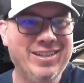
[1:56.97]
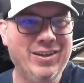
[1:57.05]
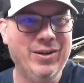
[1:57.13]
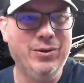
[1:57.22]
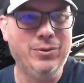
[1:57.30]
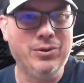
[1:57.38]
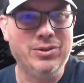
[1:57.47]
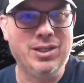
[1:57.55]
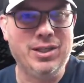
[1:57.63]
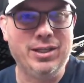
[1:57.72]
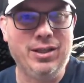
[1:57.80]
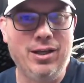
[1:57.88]
Oh, looks
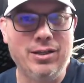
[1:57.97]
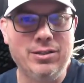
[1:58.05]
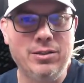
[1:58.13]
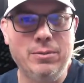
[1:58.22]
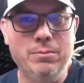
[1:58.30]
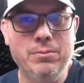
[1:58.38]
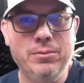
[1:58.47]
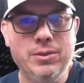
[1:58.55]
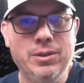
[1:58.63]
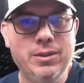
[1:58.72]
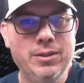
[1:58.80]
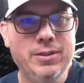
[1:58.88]
like it locked up.
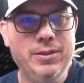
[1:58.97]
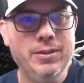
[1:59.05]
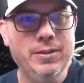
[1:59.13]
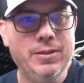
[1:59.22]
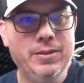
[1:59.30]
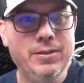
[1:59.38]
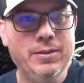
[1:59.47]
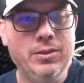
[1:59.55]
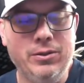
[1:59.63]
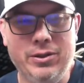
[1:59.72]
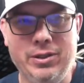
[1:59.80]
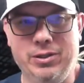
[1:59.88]

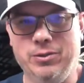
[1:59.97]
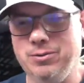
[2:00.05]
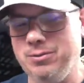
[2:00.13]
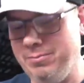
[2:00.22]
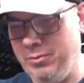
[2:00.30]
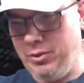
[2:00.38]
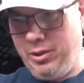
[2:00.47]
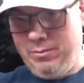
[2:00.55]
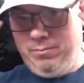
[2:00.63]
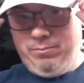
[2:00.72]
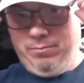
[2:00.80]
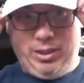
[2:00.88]
Oh, there it goes. Okay,
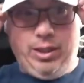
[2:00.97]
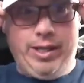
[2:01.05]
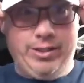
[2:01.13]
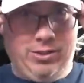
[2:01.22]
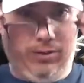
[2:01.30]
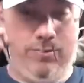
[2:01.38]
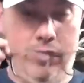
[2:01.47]
my glasses are